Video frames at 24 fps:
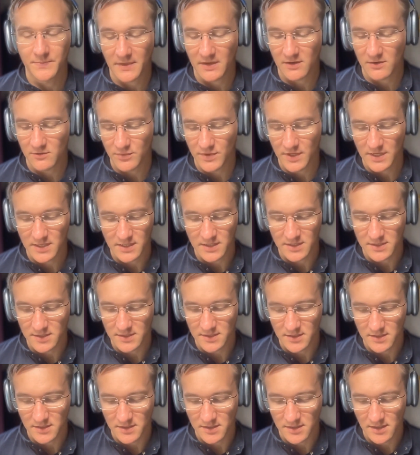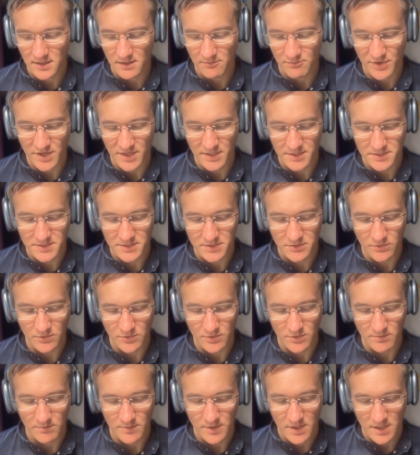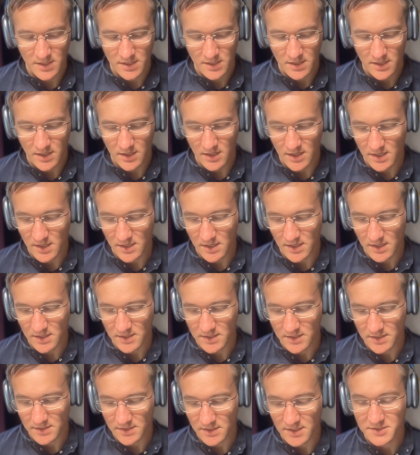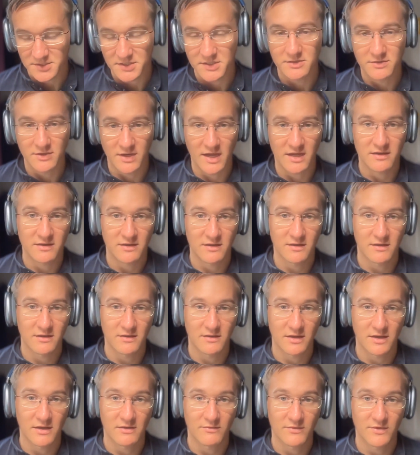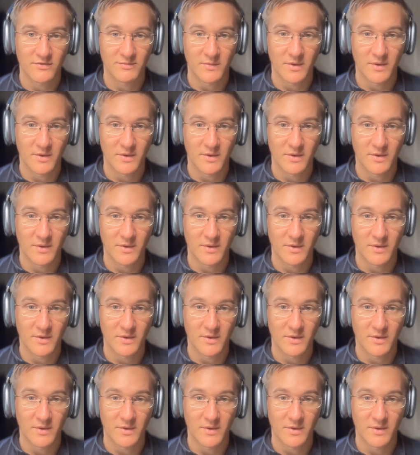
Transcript: quickly did a brainstorm, and actually together with